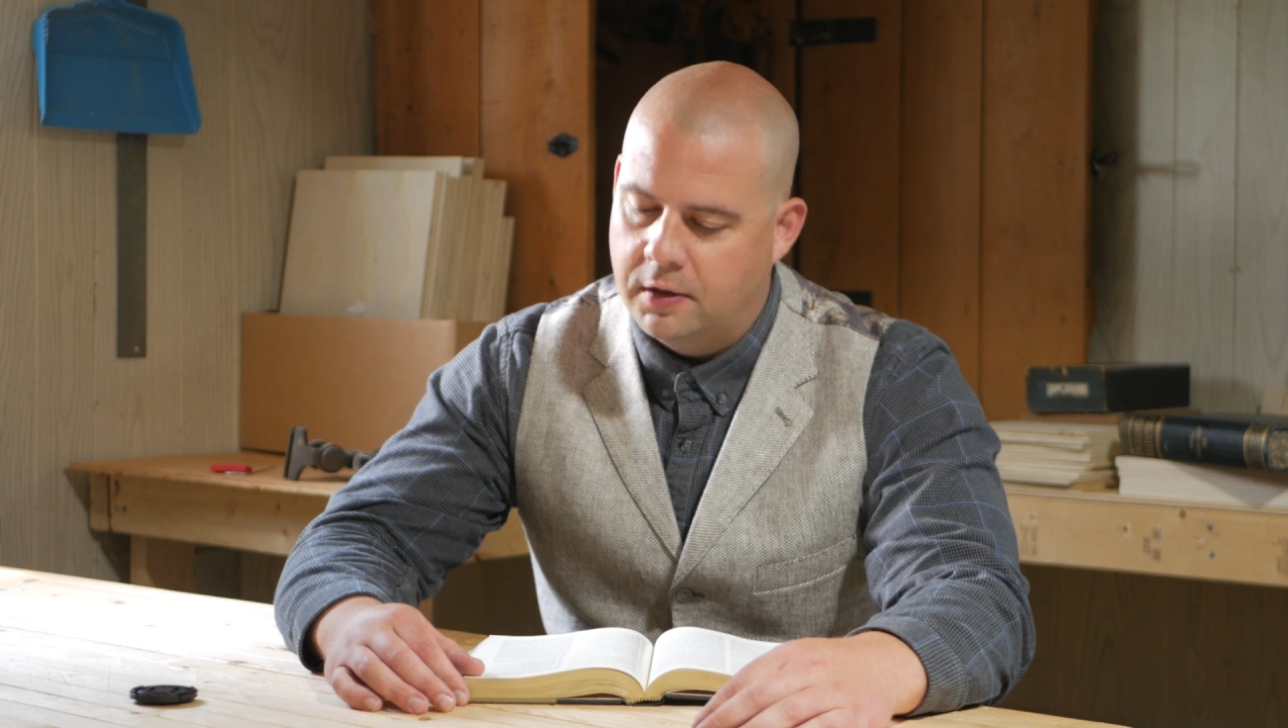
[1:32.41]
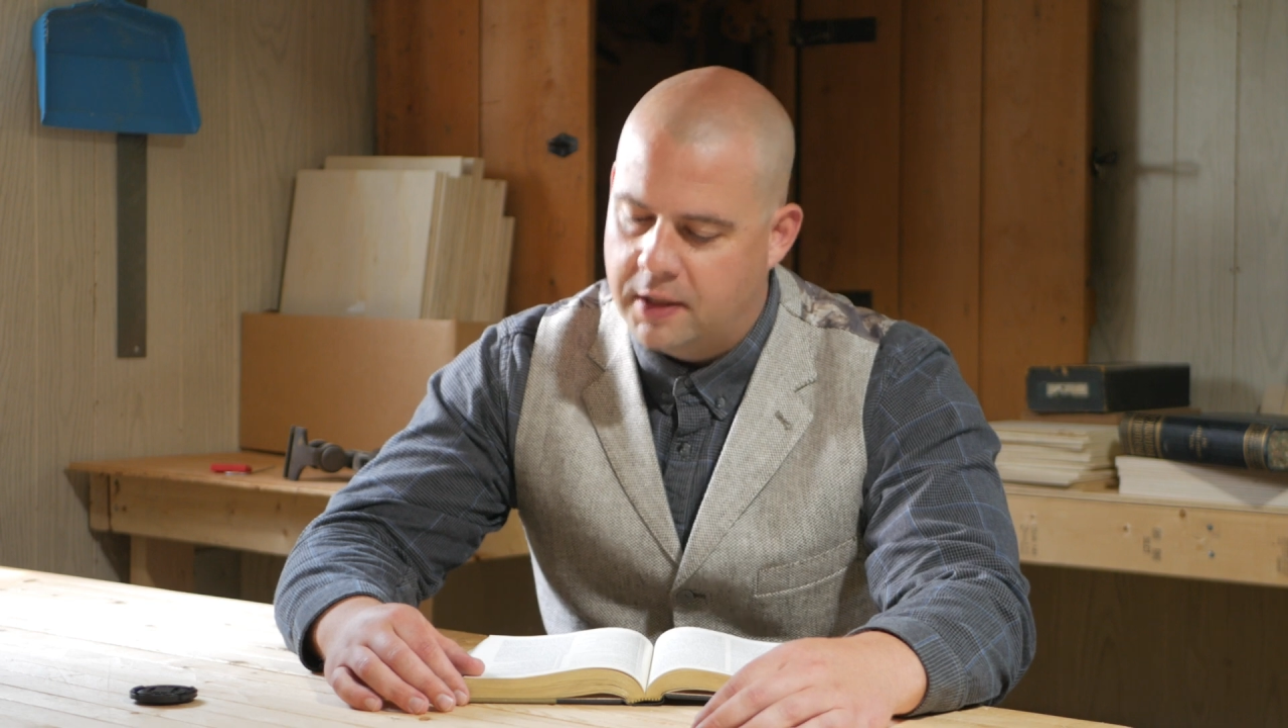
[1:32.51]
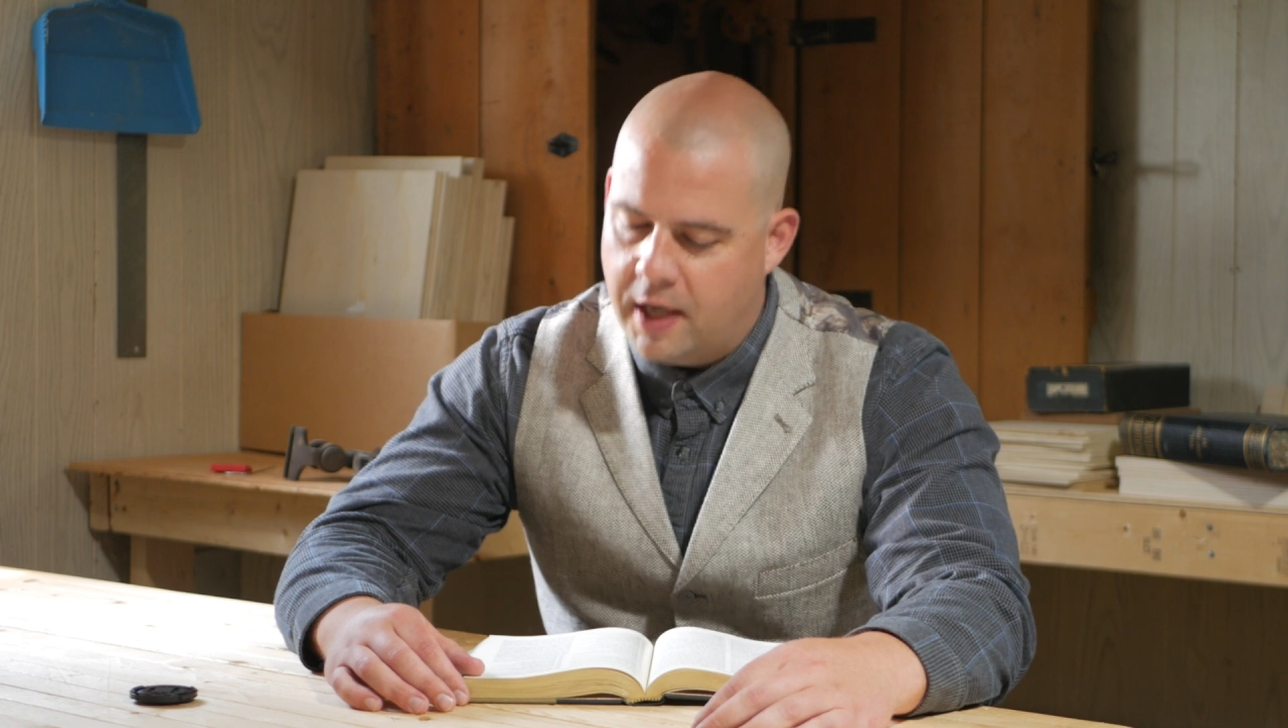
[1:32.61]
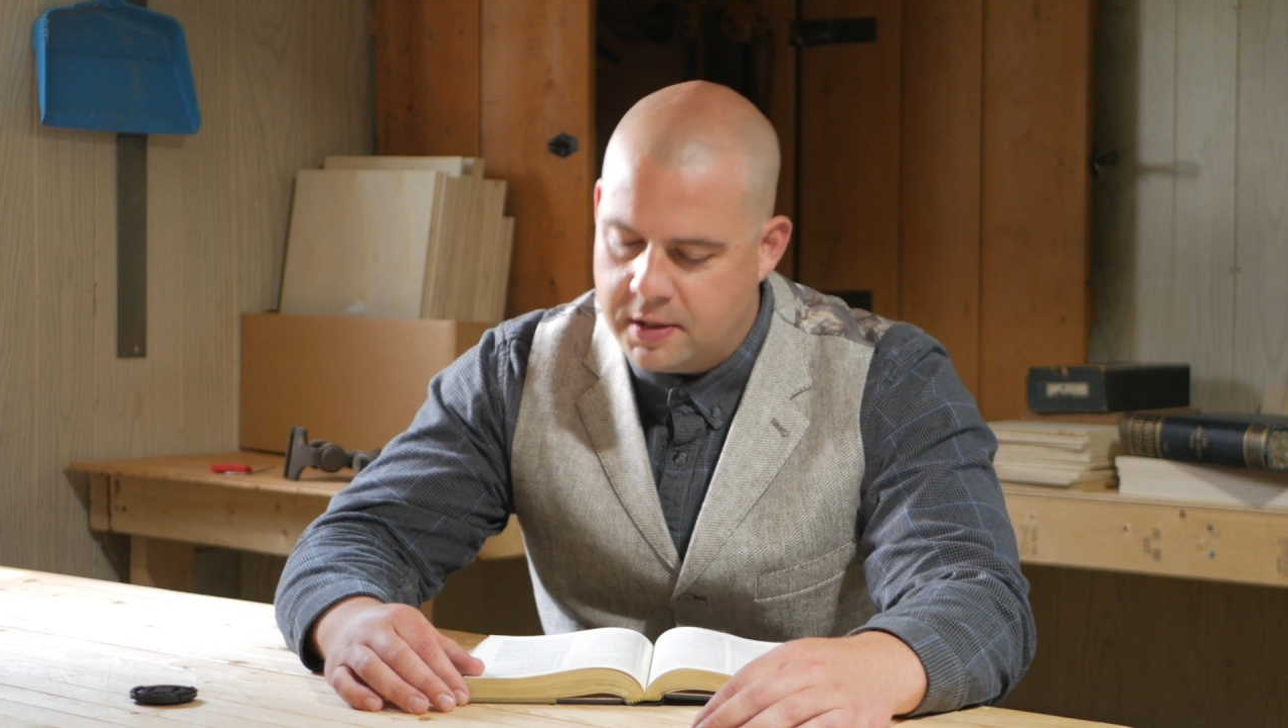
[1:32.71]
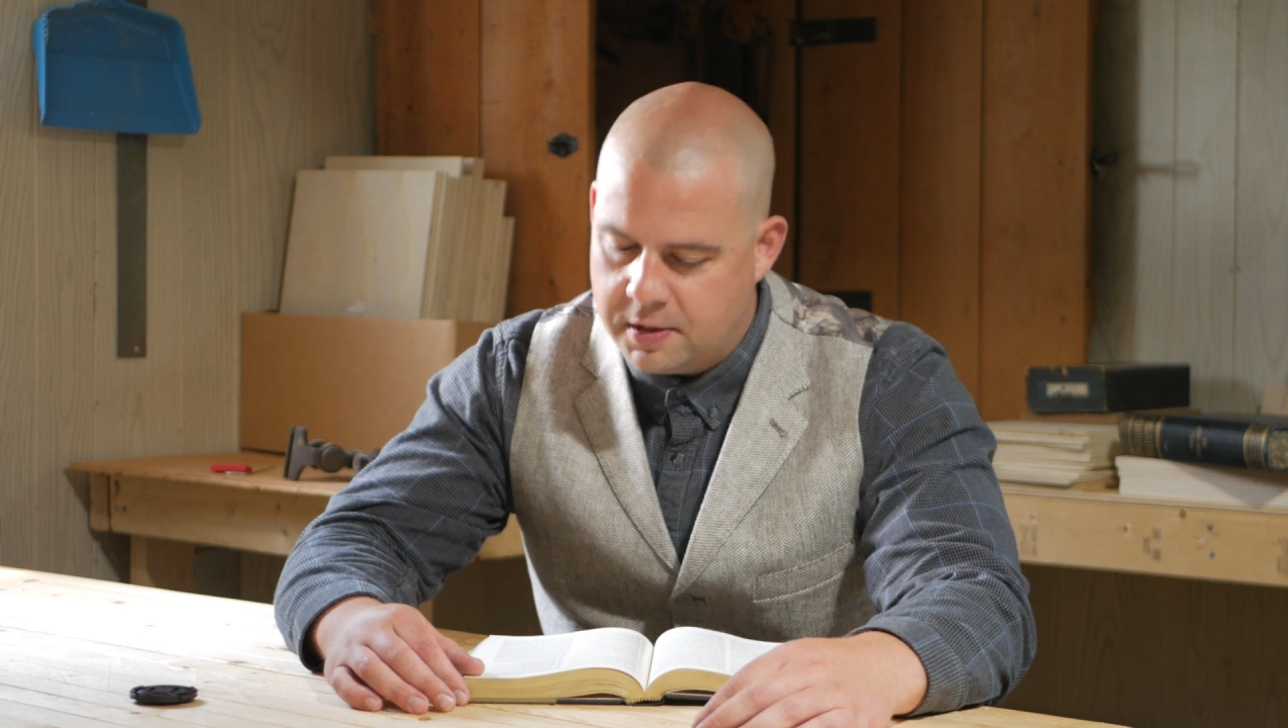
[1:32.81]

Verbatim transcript: to gaze